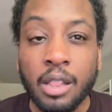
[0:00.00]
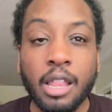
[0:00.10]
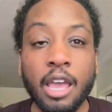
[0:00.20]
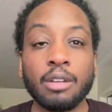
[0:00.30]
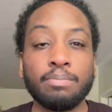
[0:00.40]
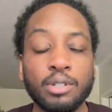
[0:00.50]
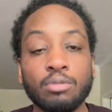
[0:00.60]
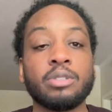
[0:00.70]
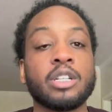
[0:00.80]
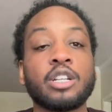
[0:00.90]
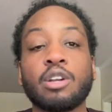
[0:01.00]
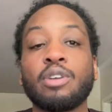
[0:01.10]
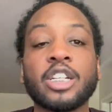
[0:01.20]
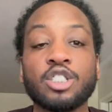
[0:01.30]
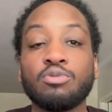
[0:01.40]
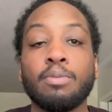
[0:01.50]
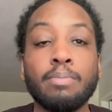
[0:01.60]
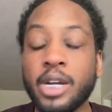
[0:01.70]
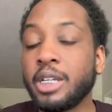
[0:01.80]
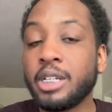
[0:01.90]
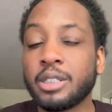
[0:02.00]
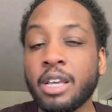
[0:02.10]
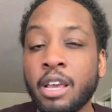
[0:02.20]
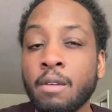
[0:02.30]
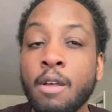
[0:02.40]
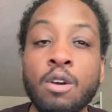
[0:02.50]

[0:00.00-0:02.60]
like putting them in a direction where money is at,